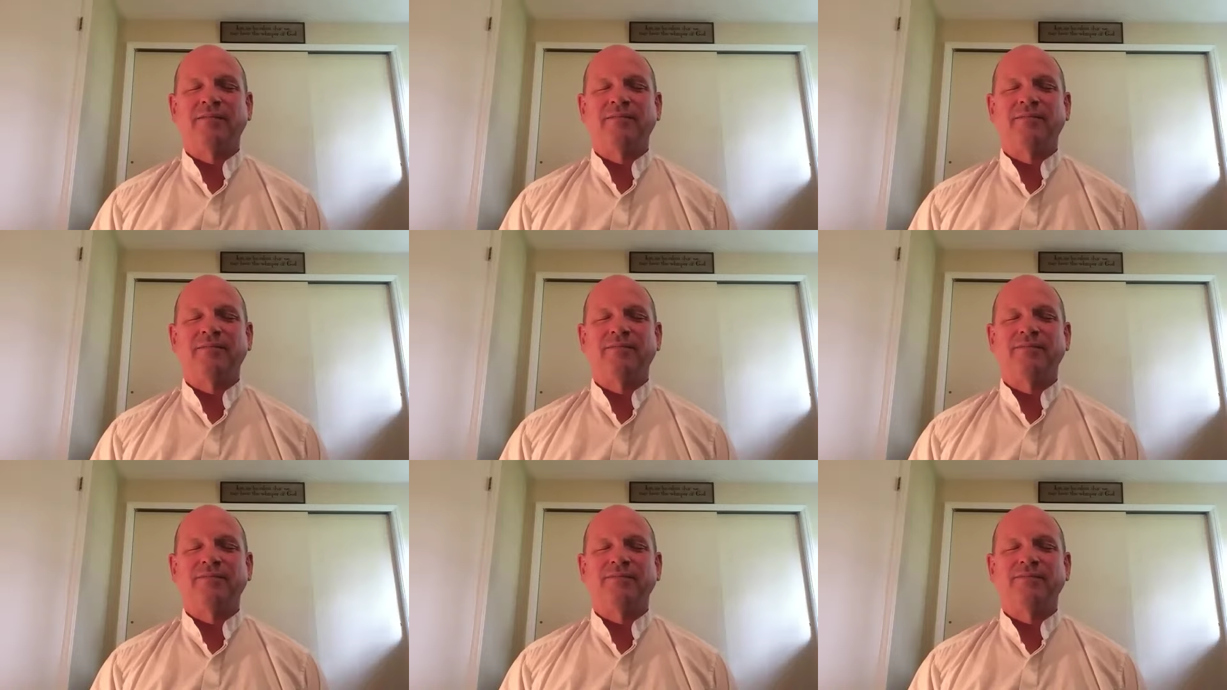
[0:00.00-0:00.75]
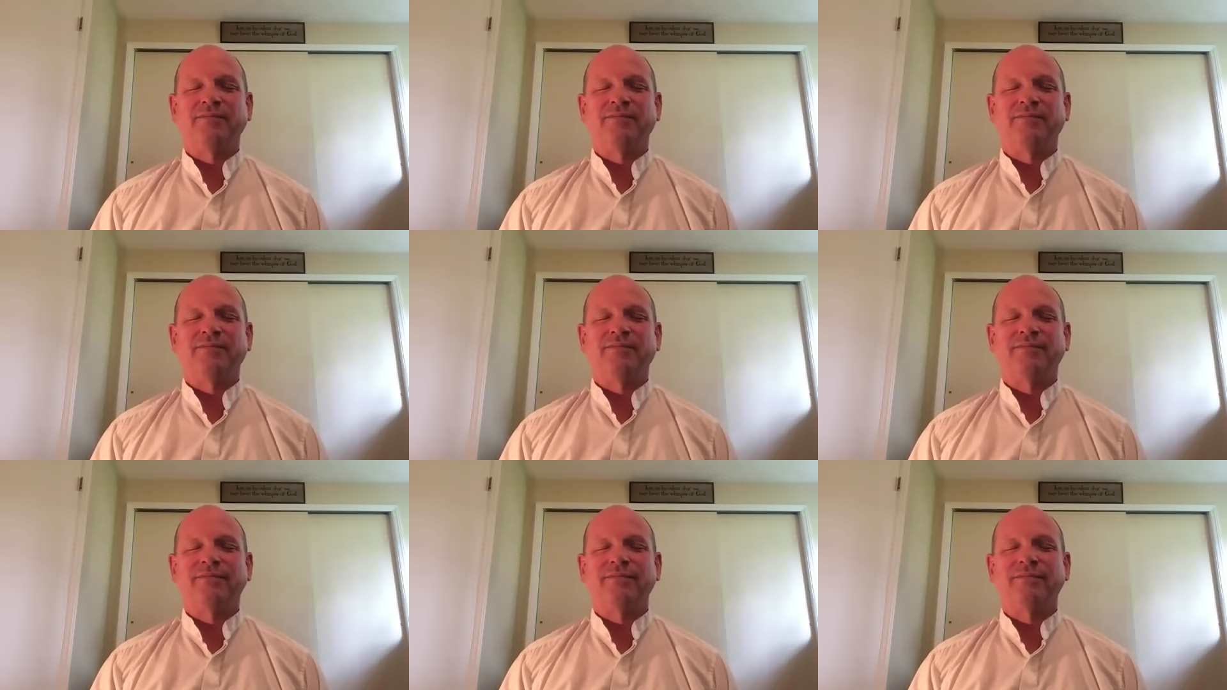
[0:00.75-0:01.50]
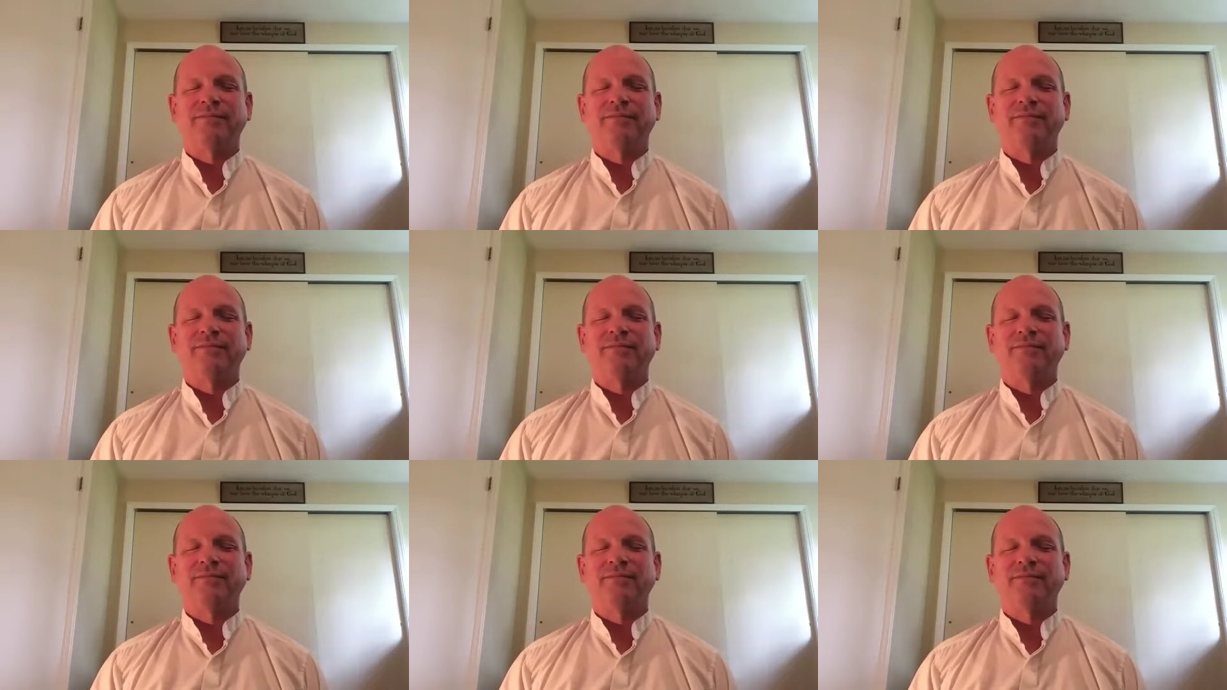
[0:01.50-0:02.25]

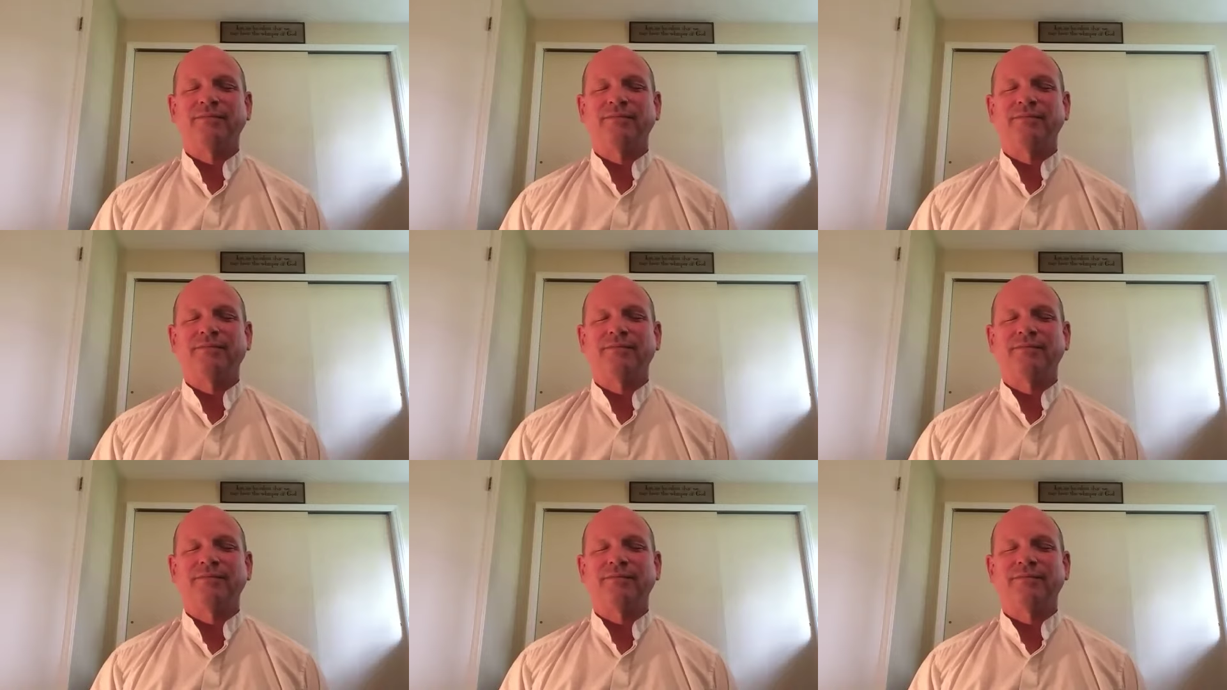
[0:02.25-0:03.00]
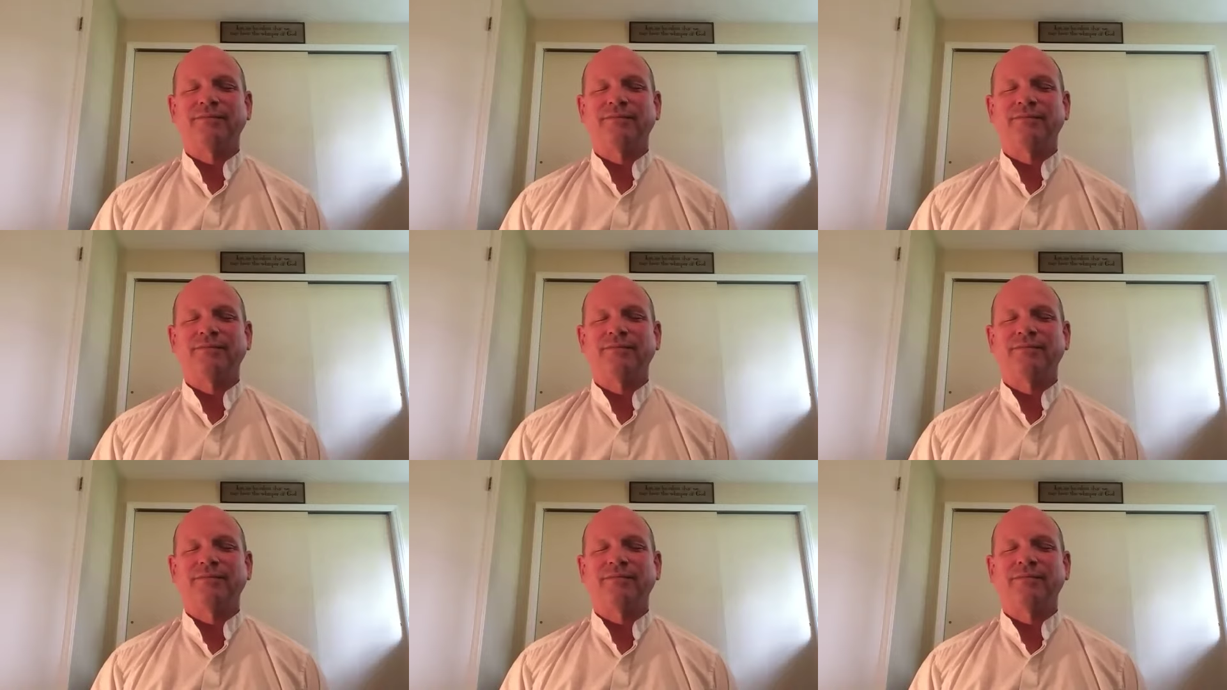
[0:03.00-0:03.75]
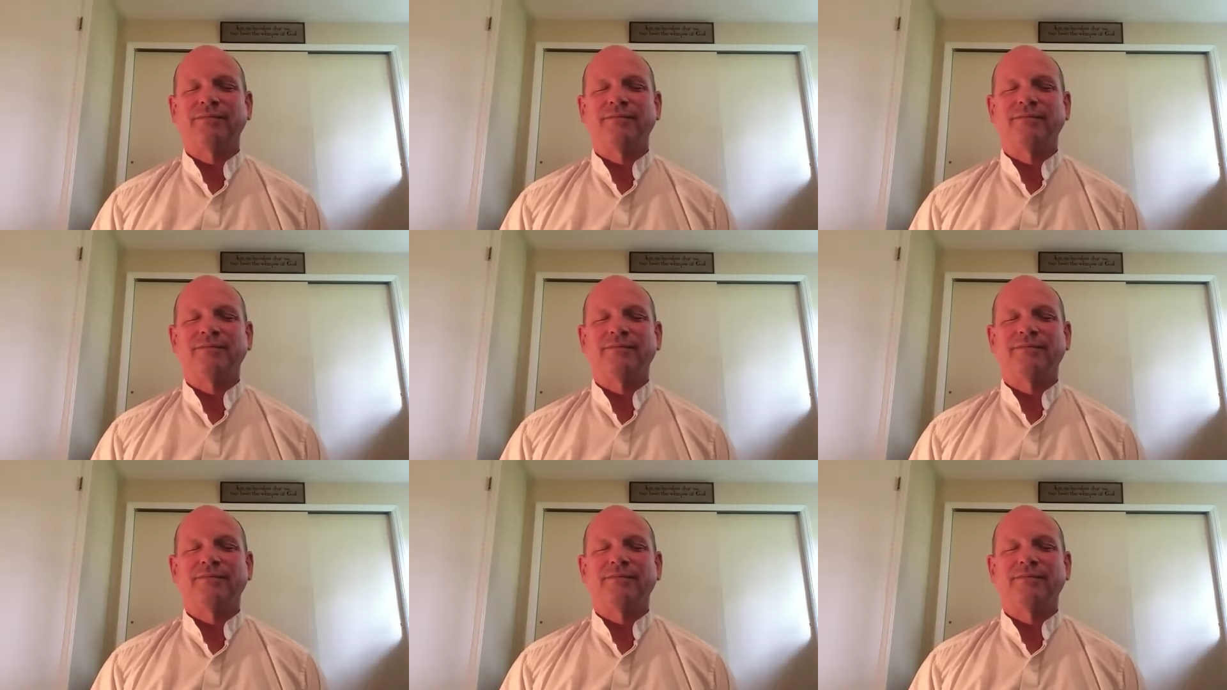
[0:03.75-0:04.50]

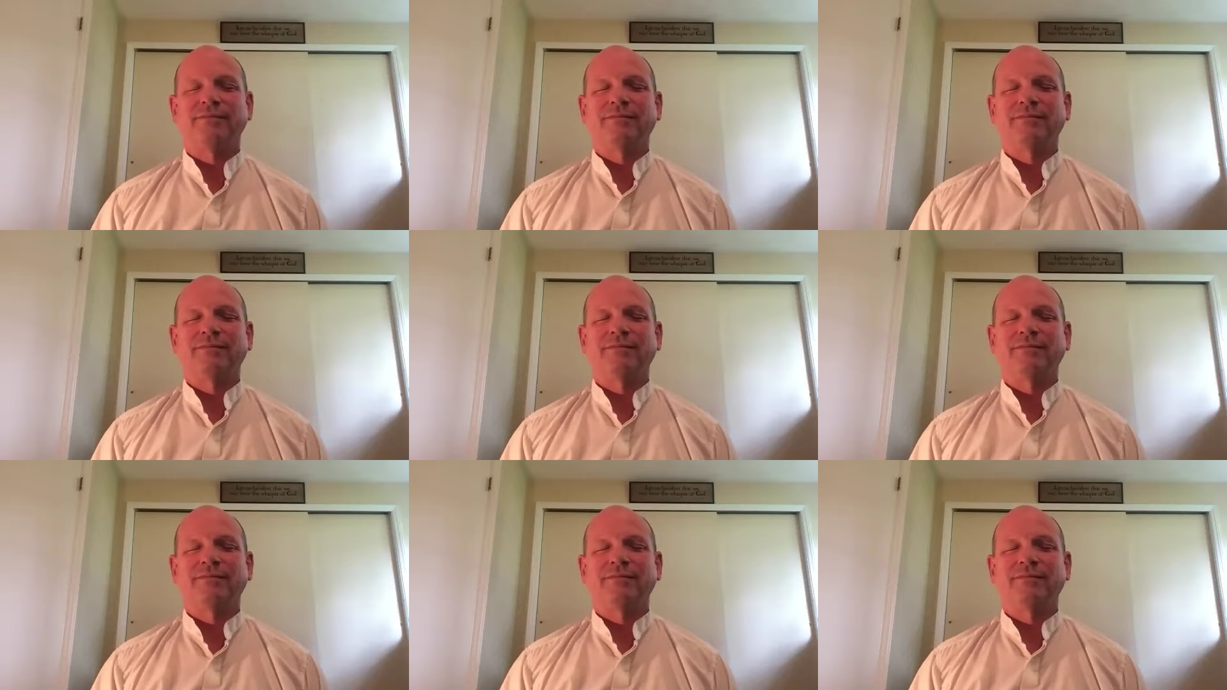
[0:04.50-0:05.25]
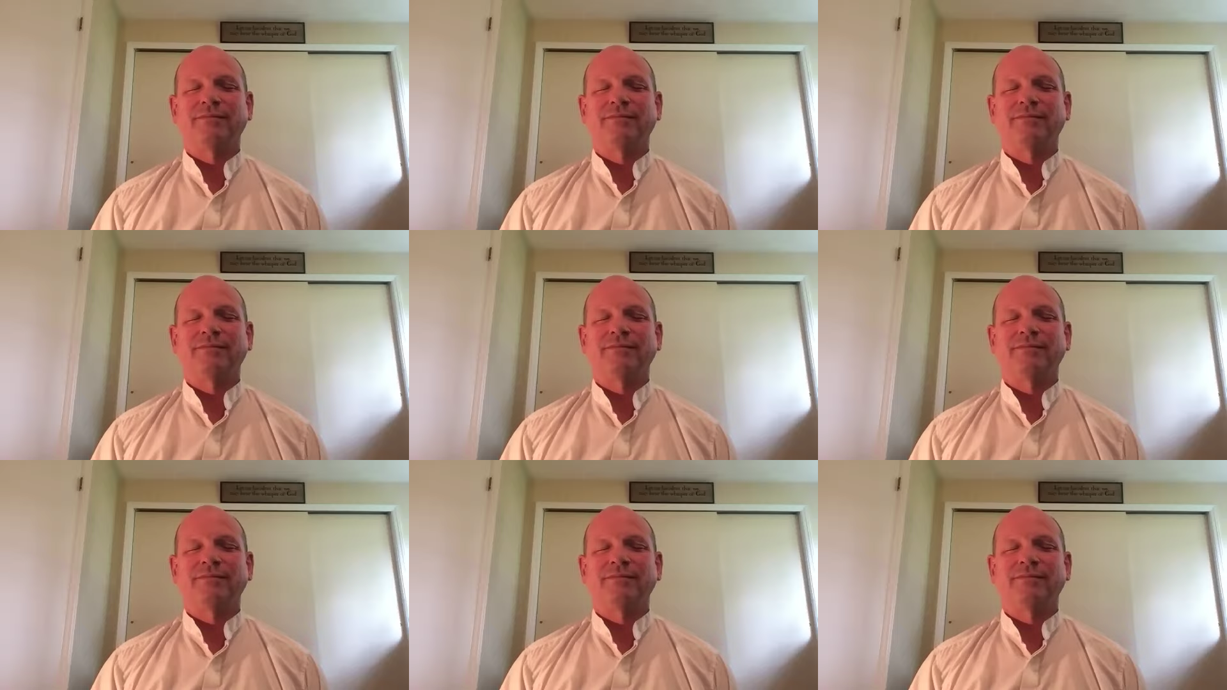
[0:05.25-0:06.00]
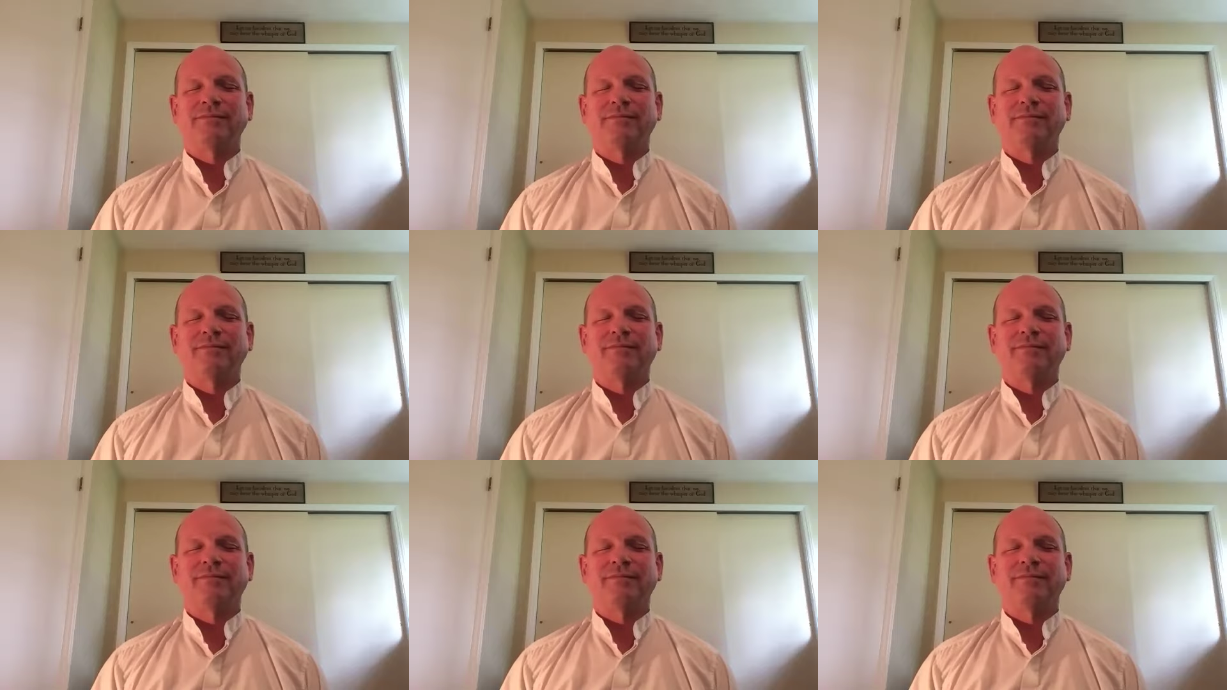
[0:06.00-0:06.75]

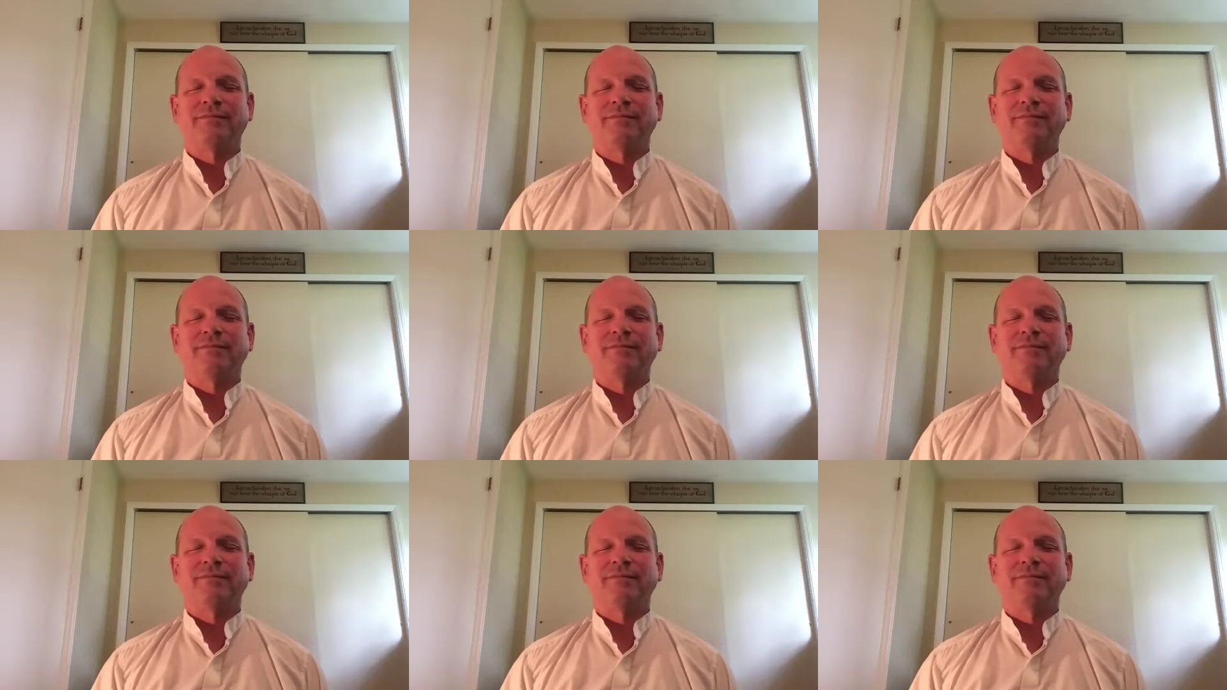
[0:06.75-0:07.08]
Nothing is said.